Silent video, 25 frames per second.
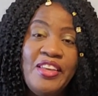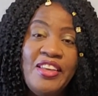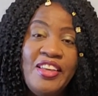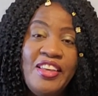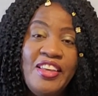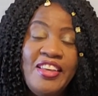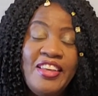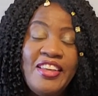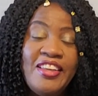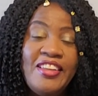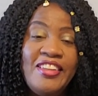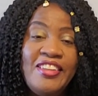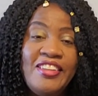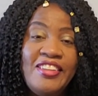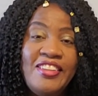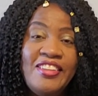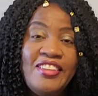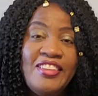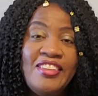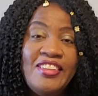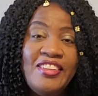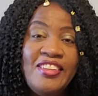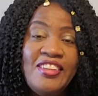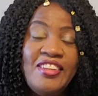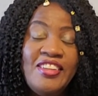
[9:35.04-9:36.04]

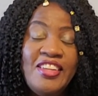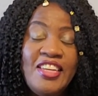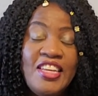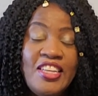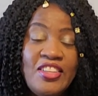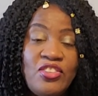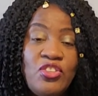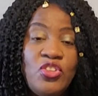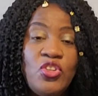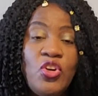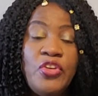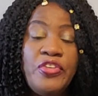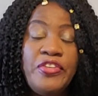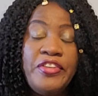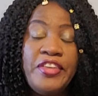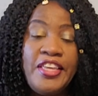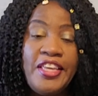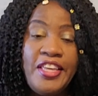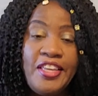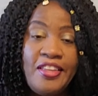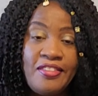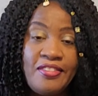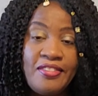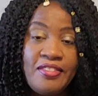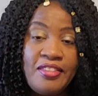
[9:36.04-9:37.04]
It's not
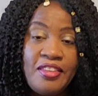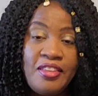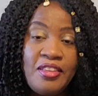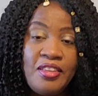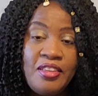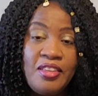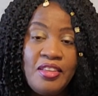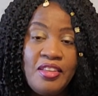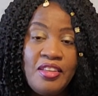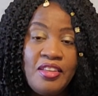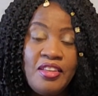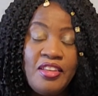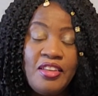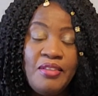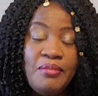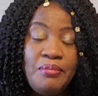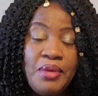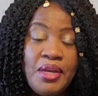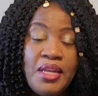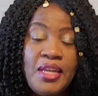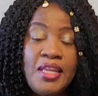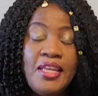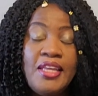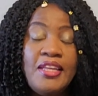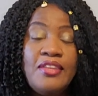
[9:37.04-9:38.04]
easy,
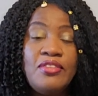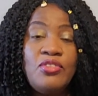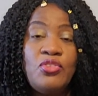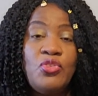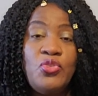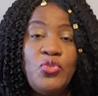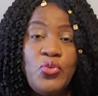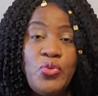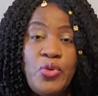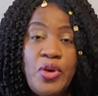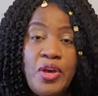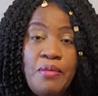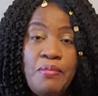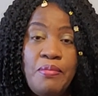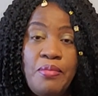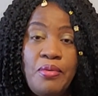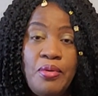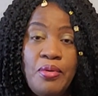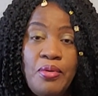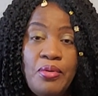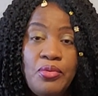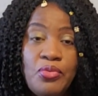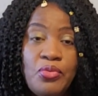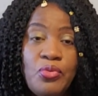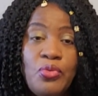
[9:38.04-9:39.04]
but it's
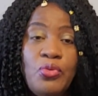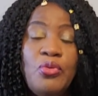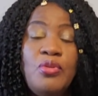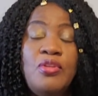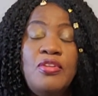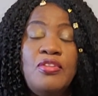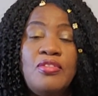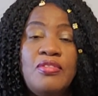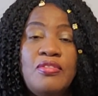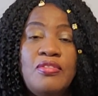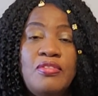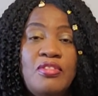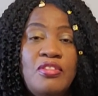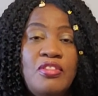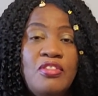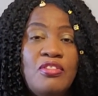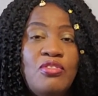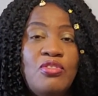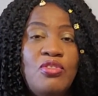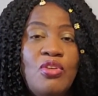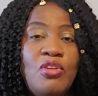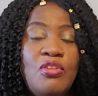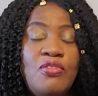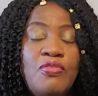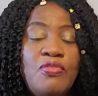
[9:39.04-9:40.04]
doable. School is
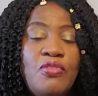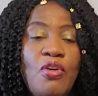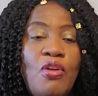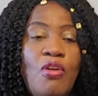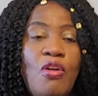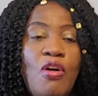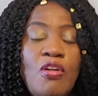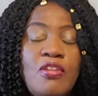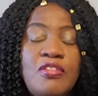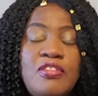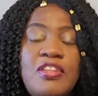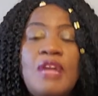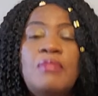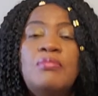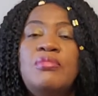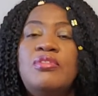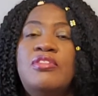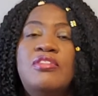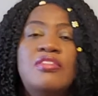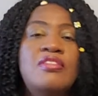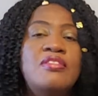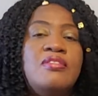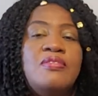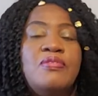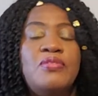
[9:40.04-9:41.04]
not for a long time. It's
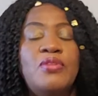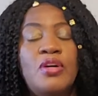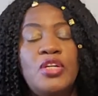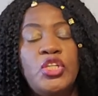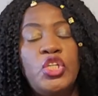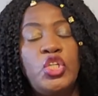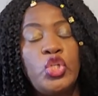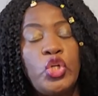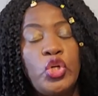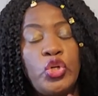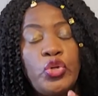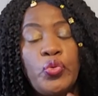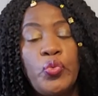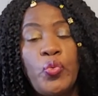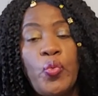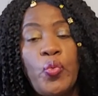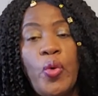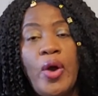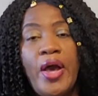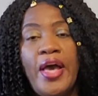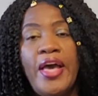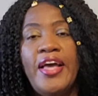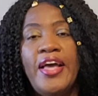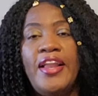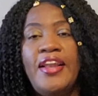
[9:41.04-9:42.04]
just for a short
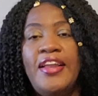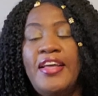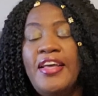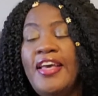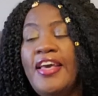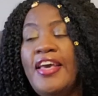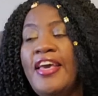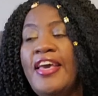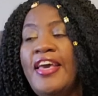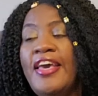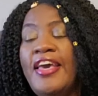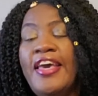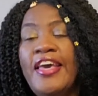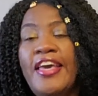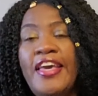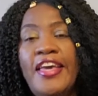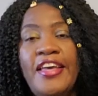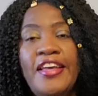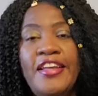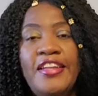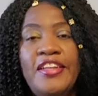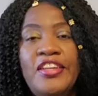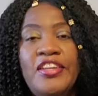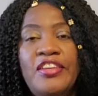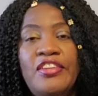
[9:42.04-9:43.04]
while.
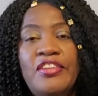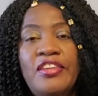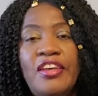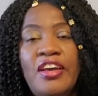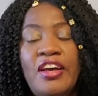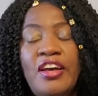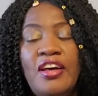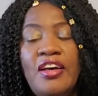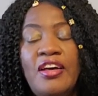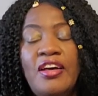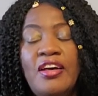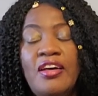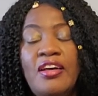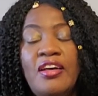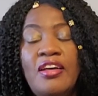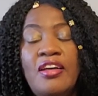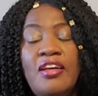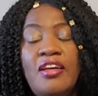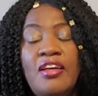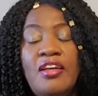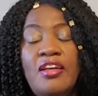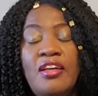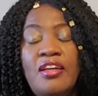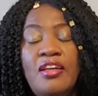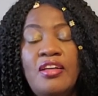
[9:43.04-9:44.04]
And
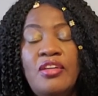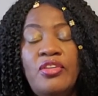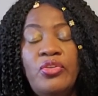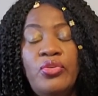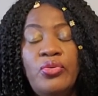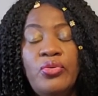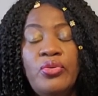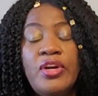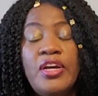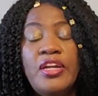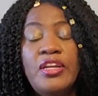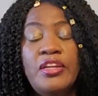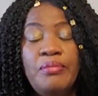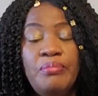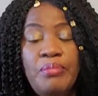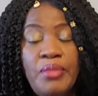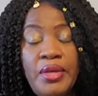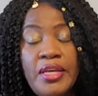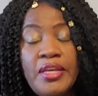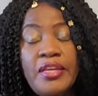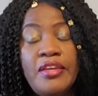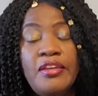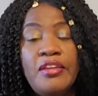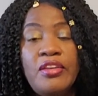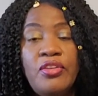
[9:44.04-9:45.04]
you can
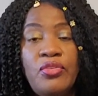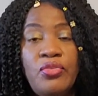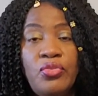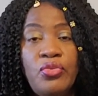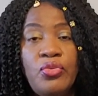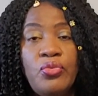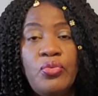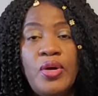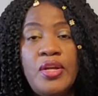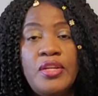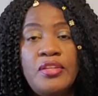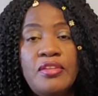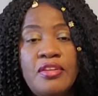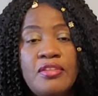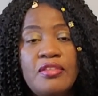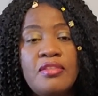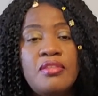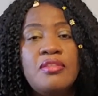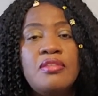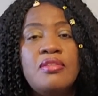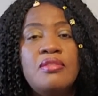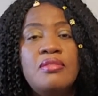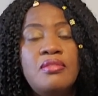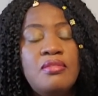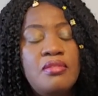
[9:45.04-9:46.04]
make it if you want.
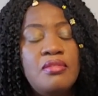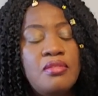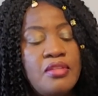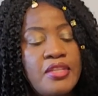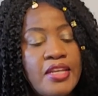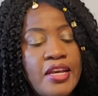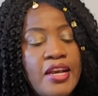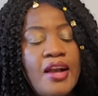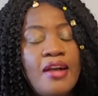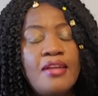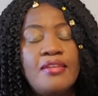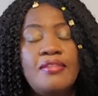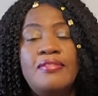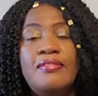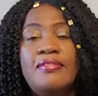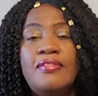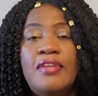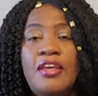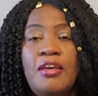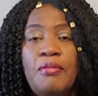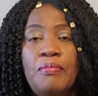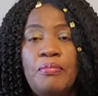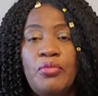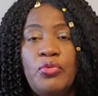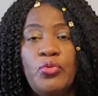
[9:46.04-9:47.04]
Just Take a
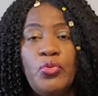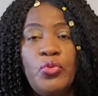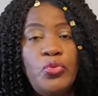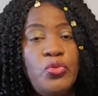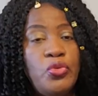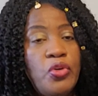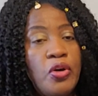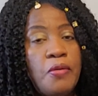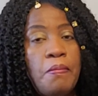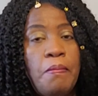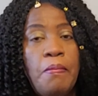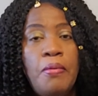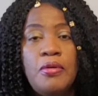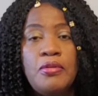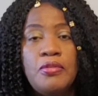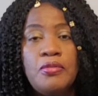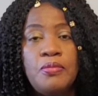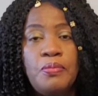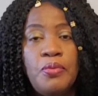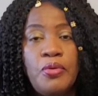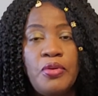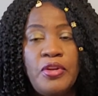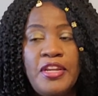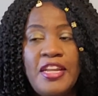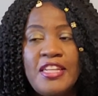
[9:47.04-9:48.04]
step. Do not
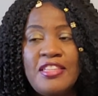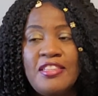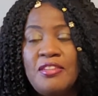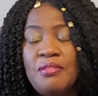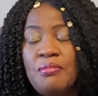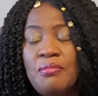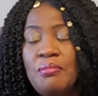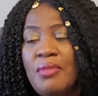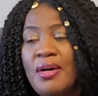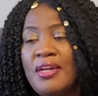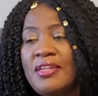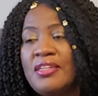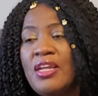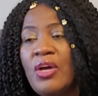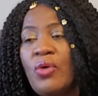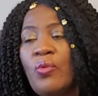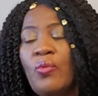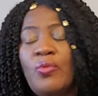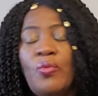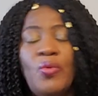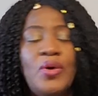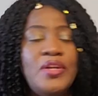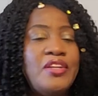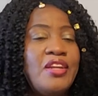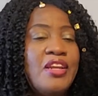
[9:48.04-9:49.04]
postpone. It doesn't matter
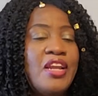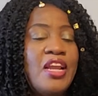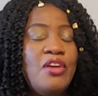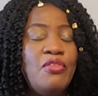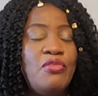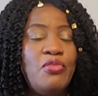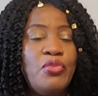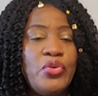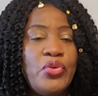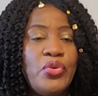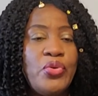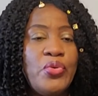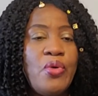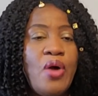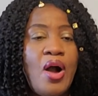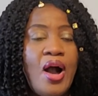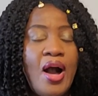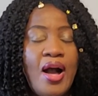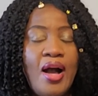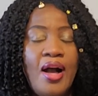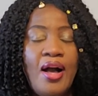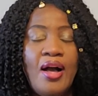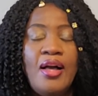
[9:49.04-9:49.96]
what level you are